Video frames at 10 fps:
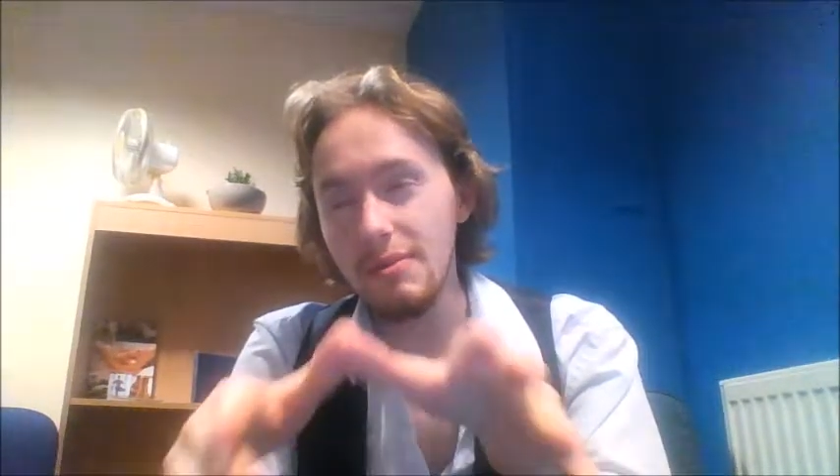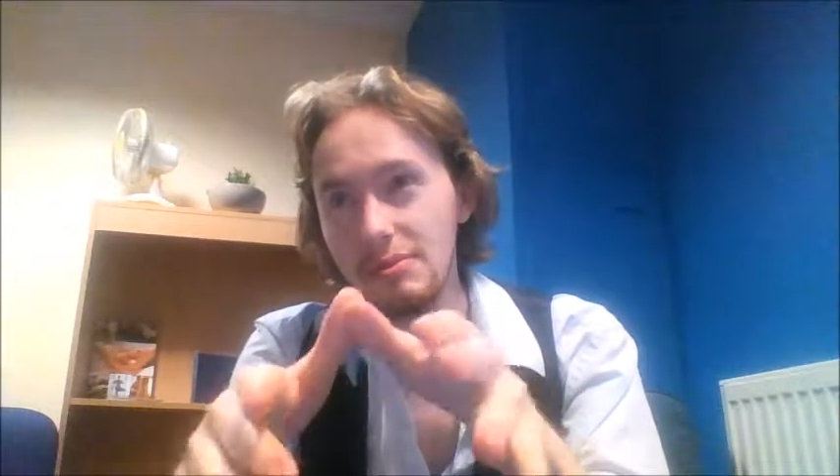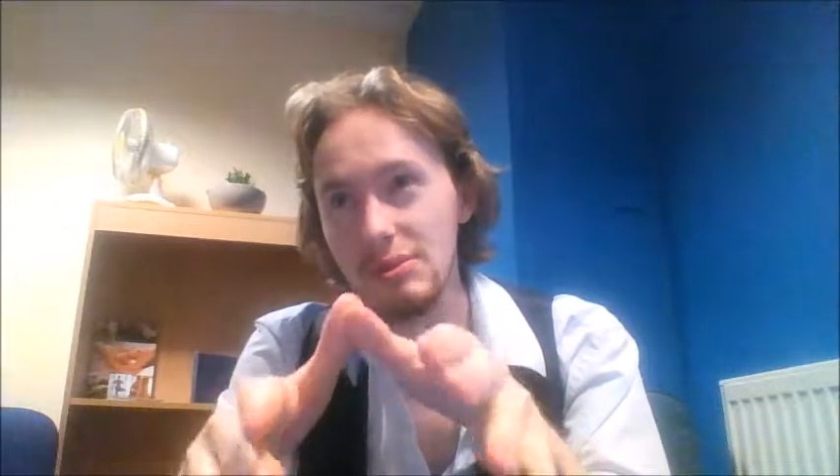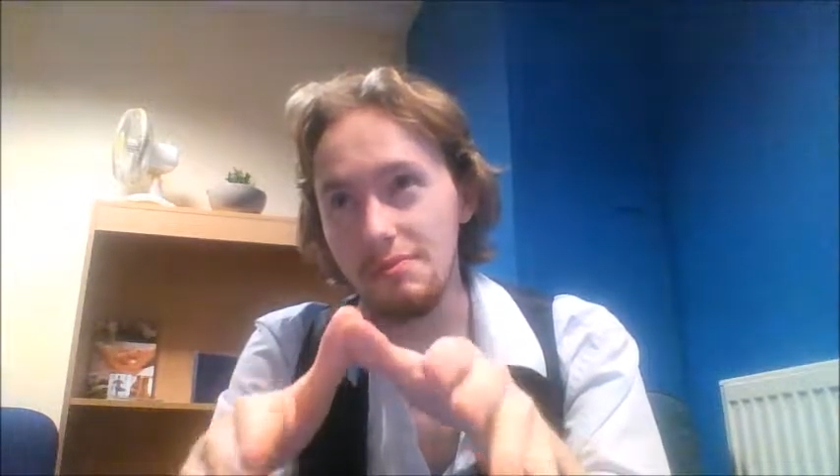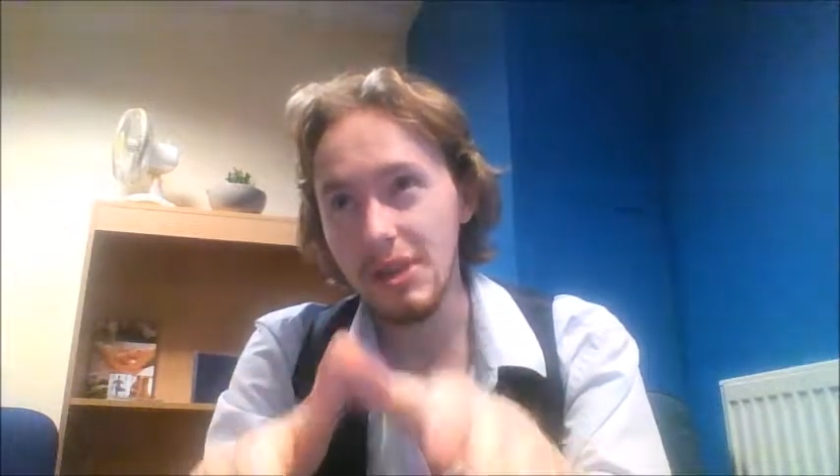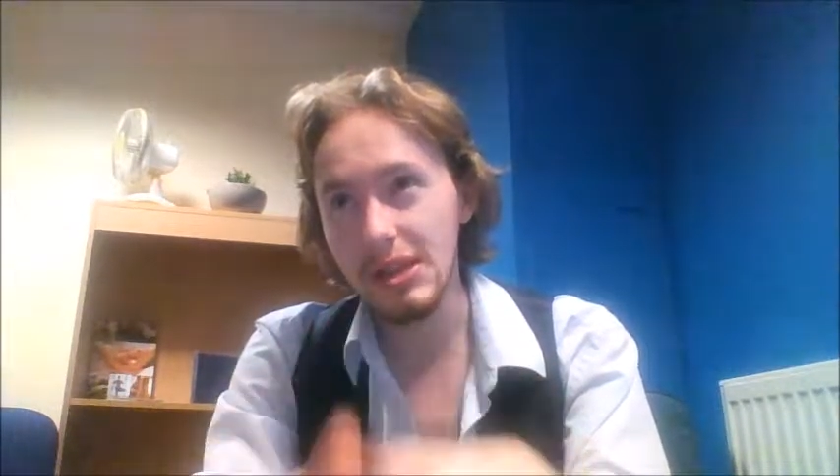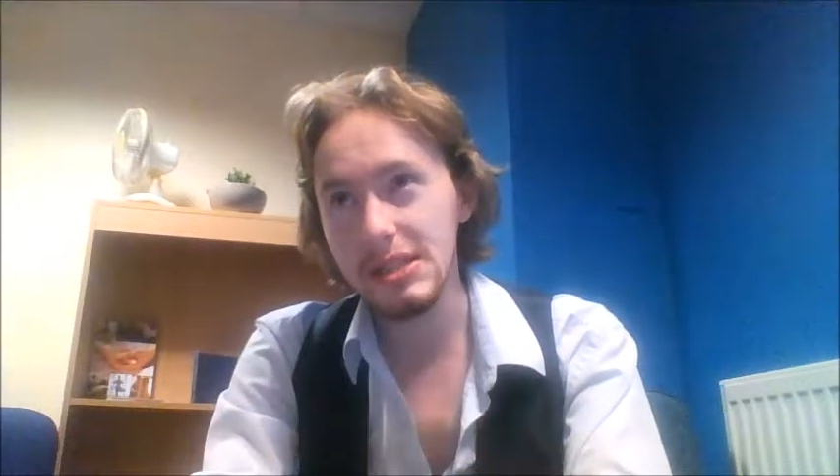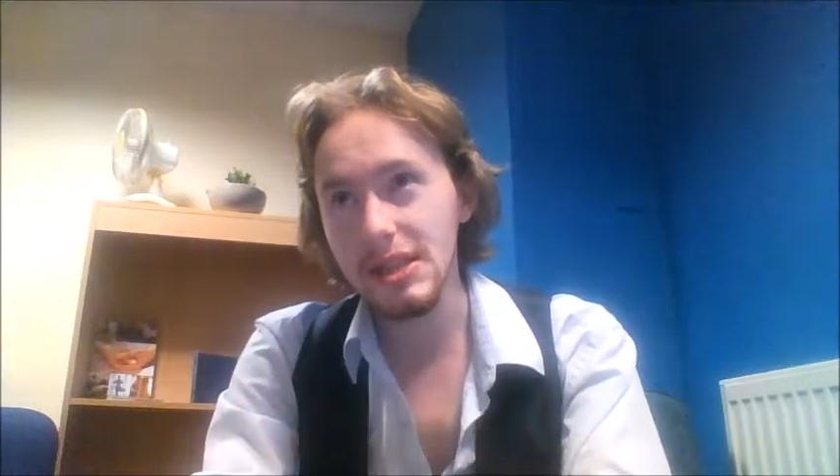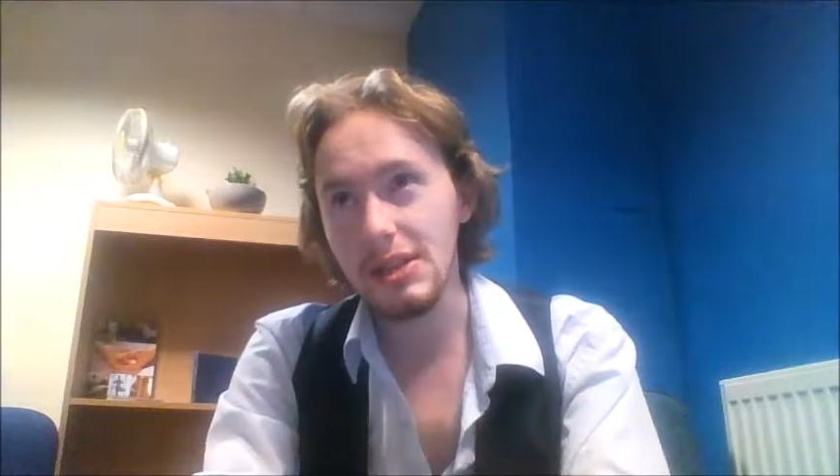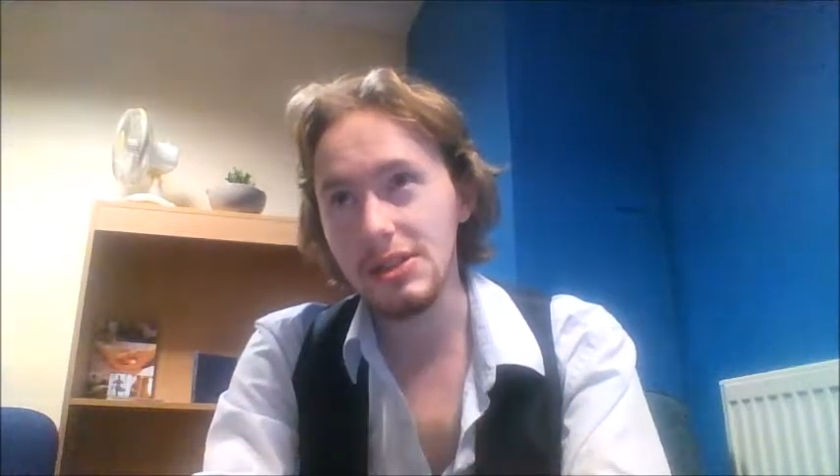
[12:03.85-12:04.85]
people's
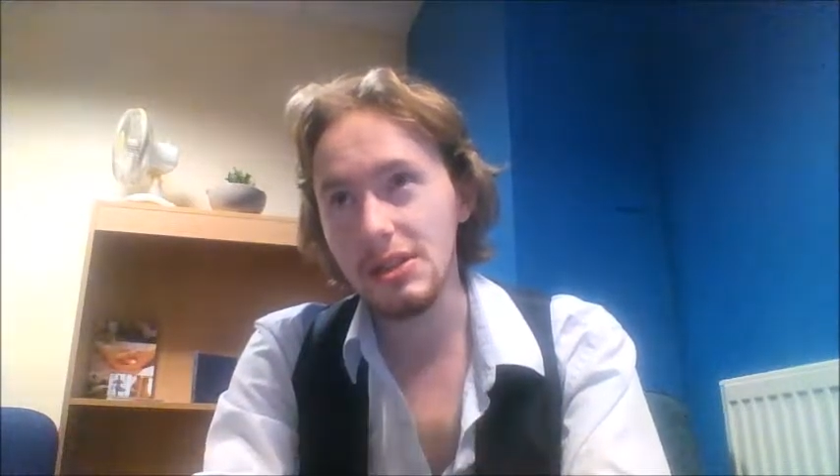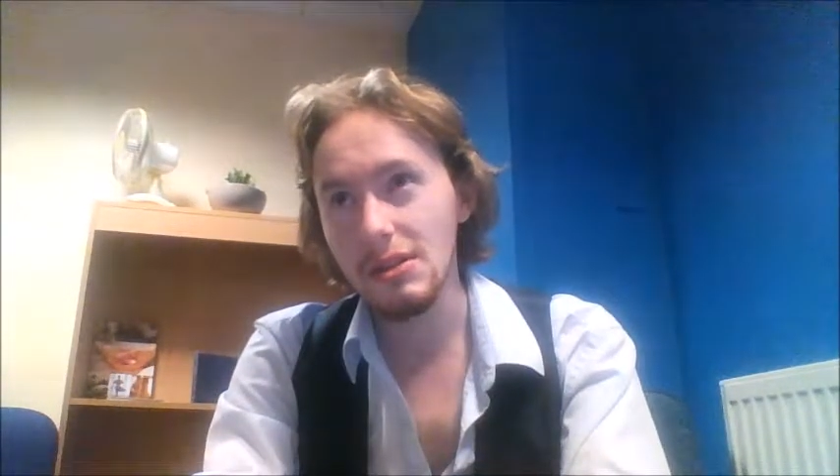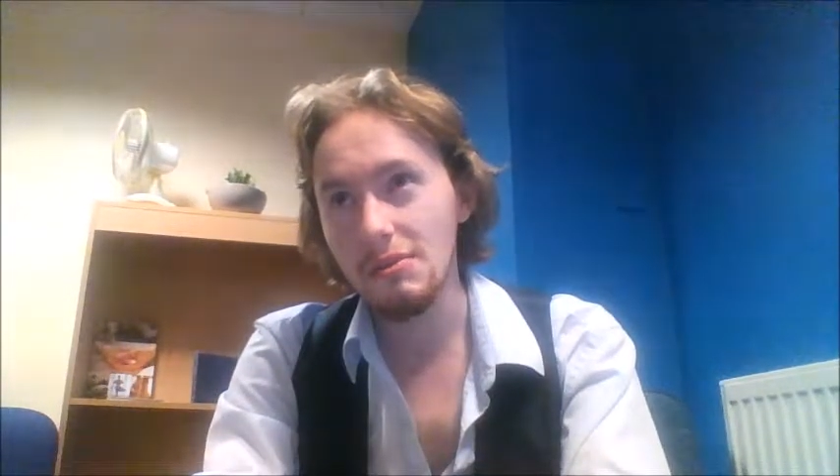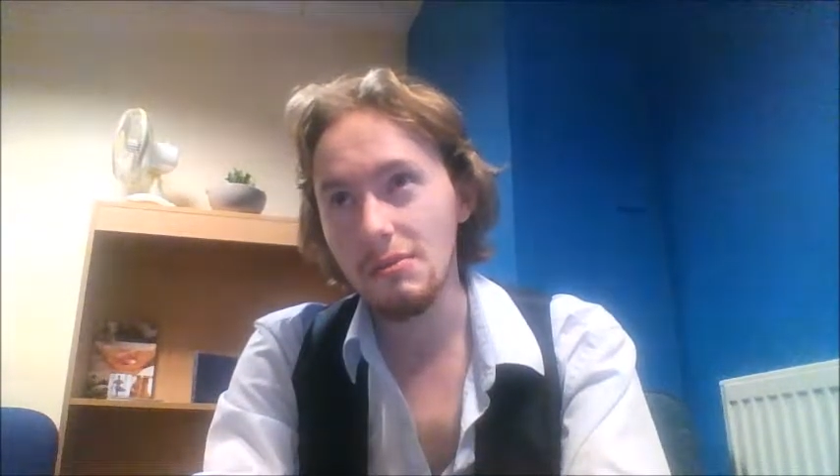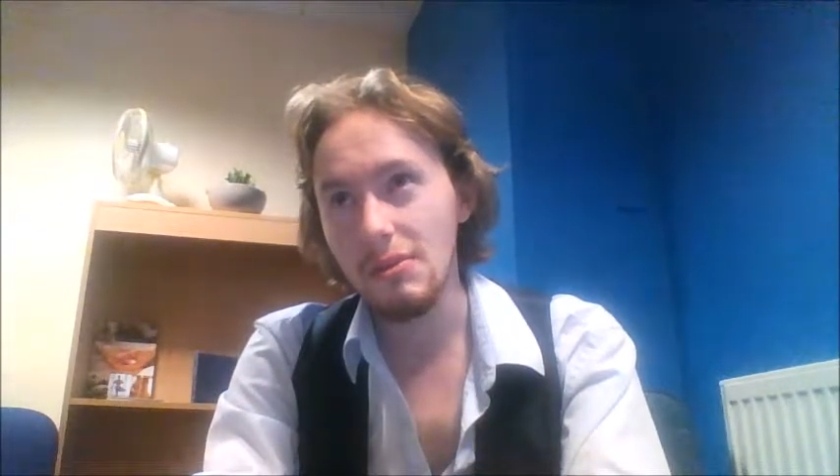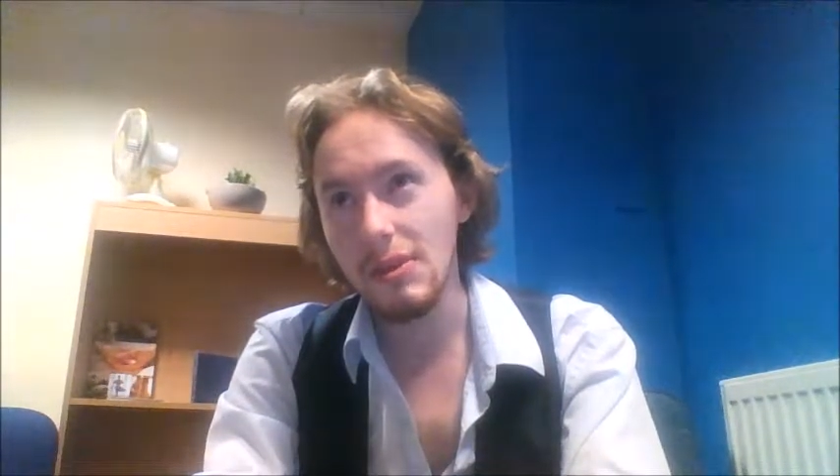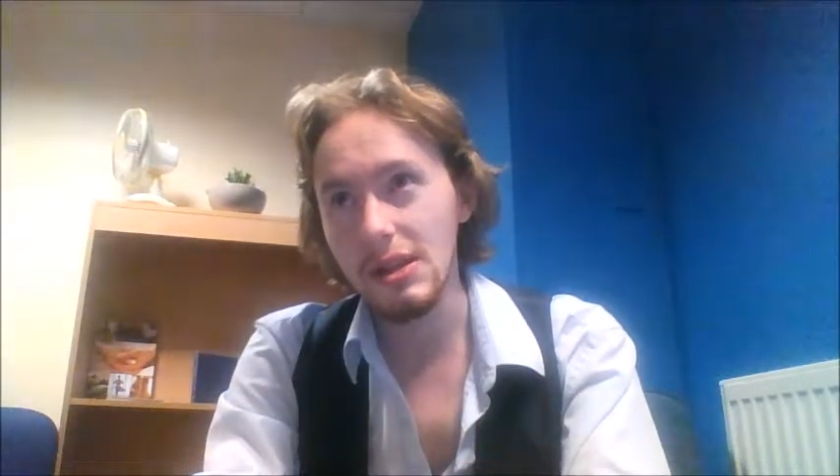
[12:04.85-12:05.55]
business. Mm.